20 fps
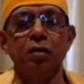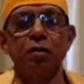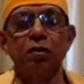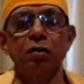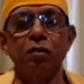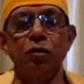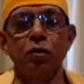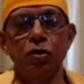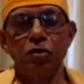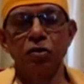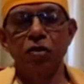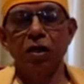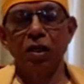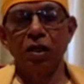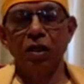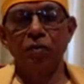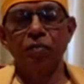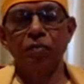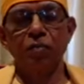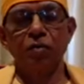you go to
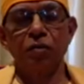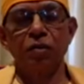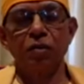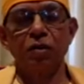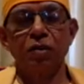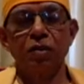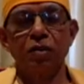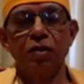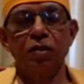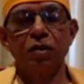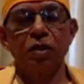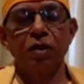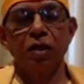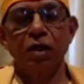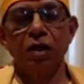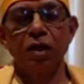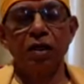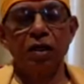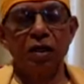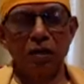sleep
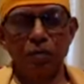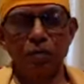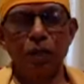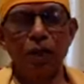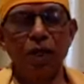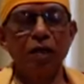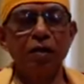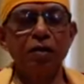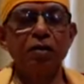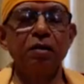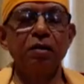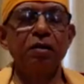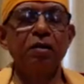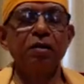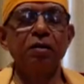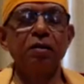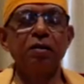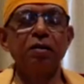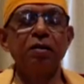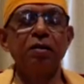and come back
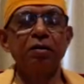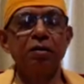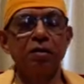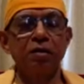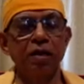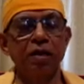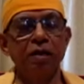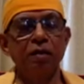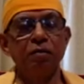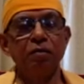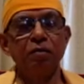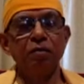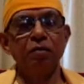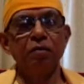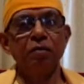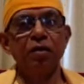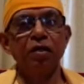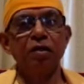the same